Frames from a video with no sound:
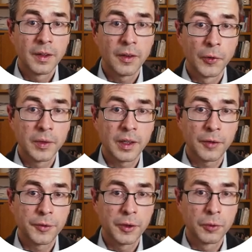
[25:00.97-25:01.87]
Only
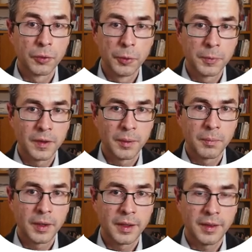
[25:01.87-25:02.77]
after you grouped them
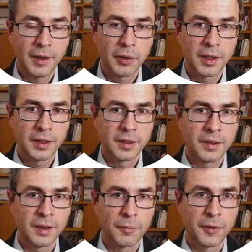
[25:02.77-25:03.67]
and aggregated
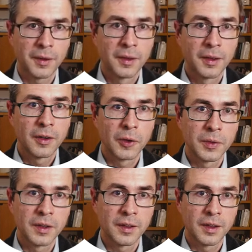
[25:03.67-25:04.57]
something,
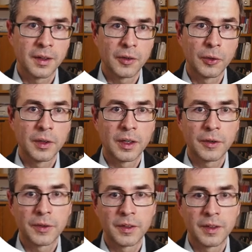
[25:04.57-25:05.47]
only
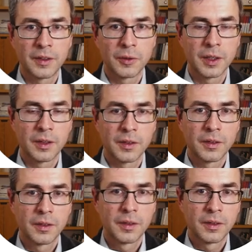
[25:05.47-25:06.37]
after that you can
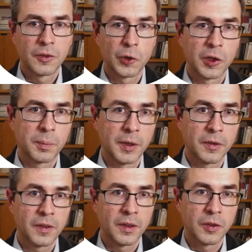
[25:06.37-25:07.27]
talk about
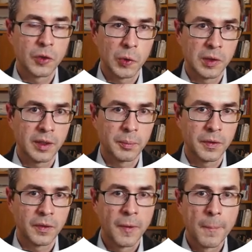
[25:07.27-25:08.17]
the total numbers.